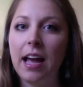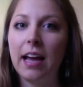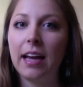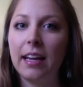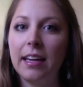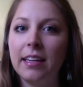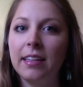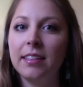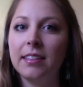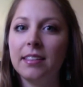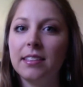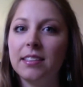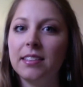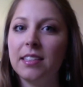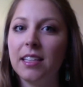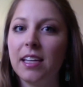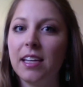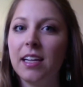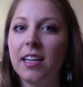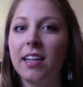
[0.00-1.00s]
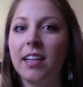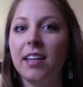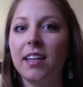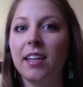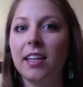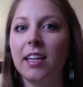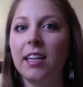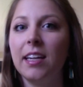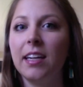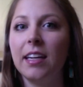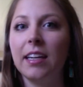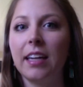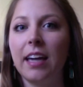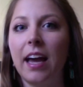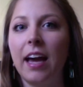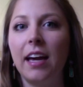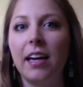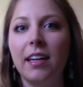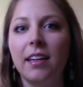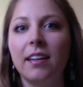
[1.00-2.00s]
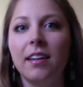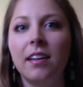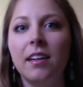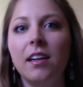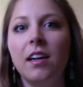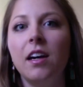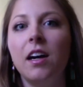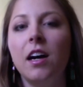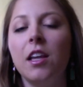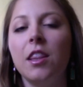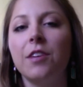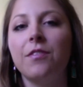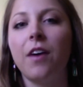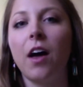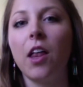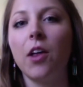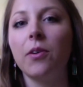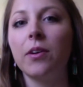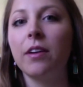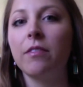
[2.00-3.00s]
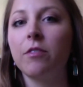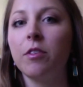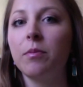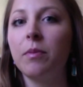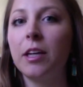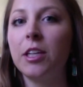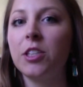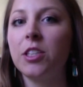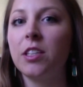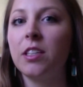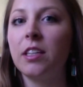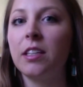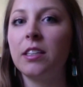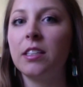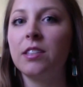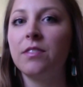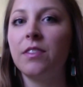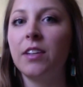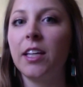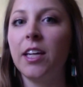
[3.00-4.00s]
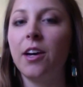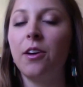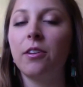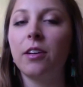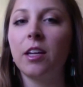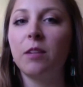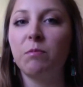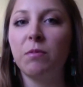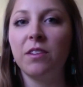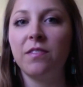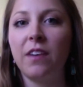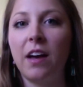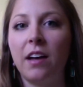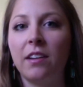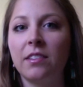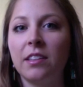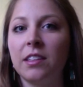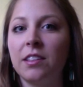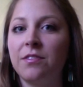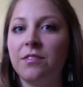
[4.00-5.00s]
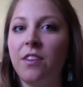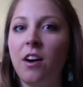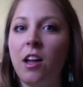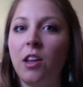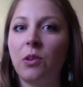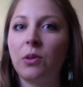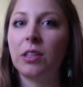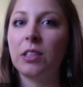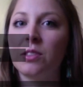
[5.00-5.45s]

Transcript: A, D, E, and K. The following information in this video can be found at the following